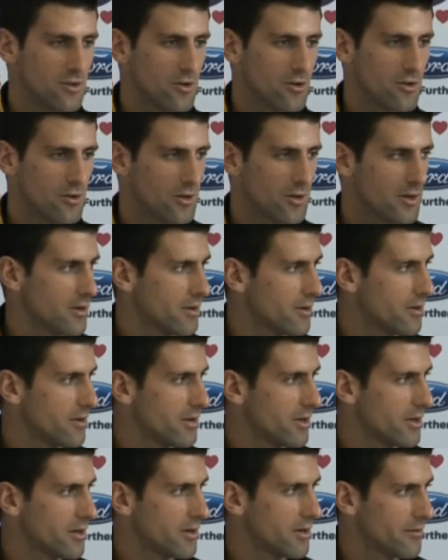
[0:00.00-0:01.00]
on
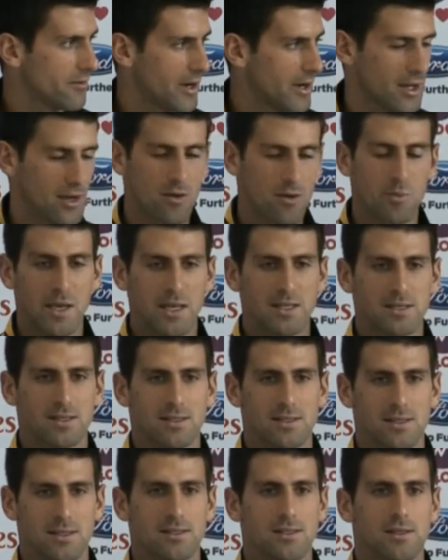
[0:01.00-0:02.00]
a regular
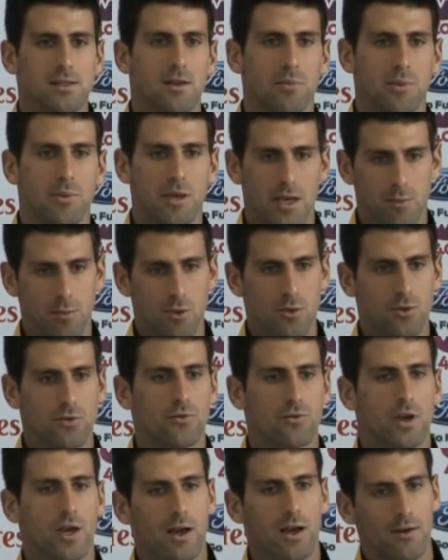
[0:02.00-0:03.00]
basis, and still be able to
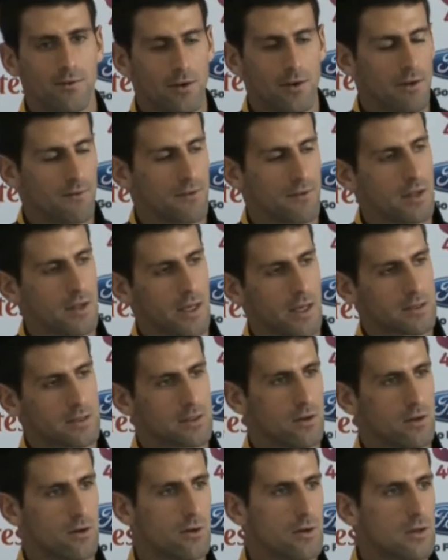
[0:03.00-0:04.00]
recover after that.
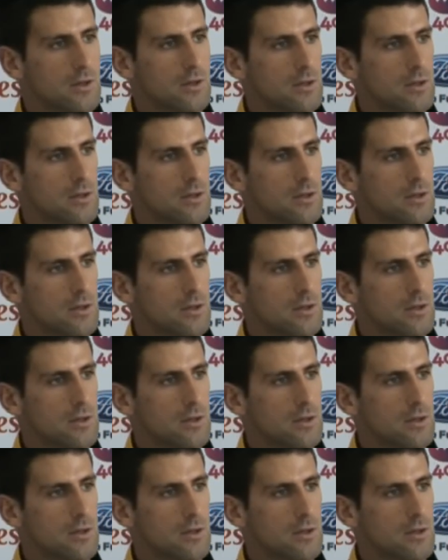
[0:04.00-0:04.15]
So